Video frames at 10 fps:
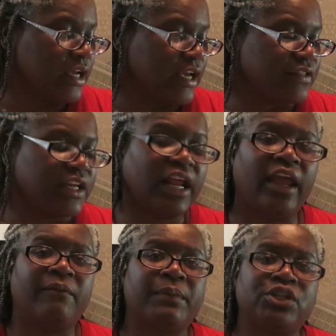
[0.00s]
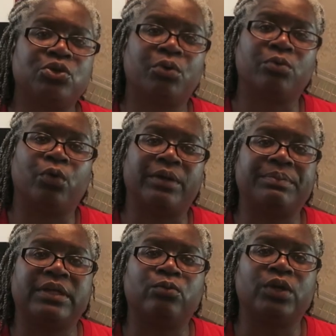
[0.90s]
And then I have my two-in-one
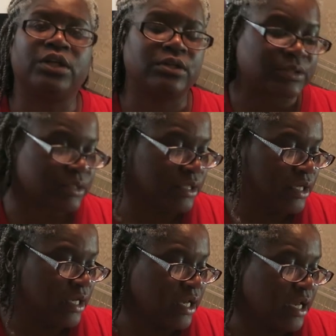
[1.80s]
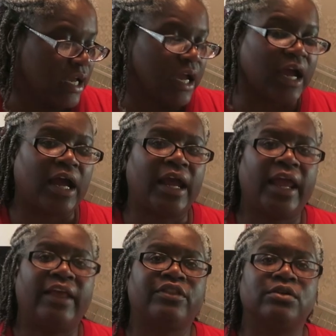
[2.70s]
pinwheels. I
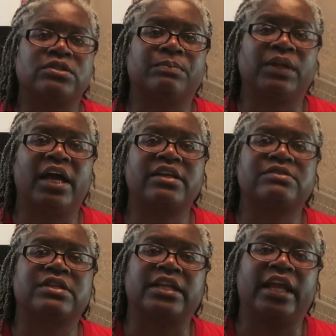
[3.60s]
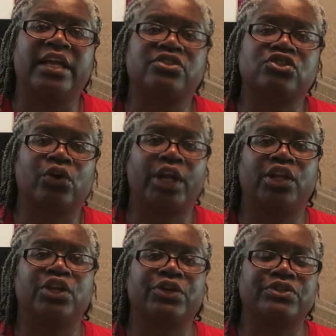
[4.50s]
had those blocks that I had
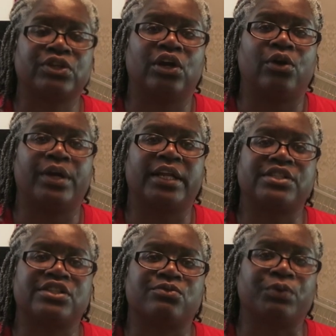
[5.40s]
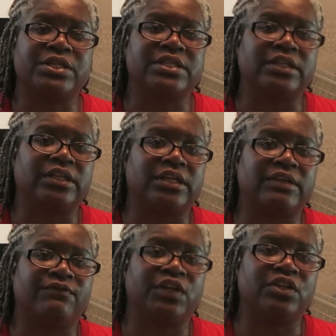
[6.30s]
started years ago and I just
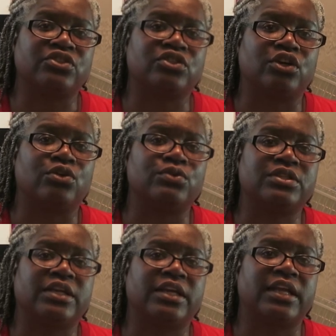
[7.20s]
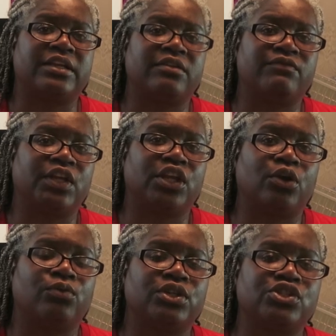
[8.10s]
recently finished those and I did a
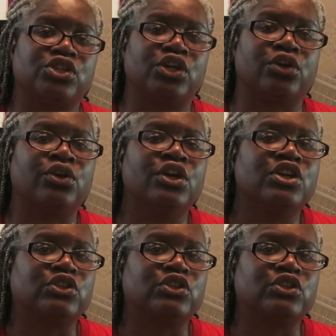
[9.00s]
video this year.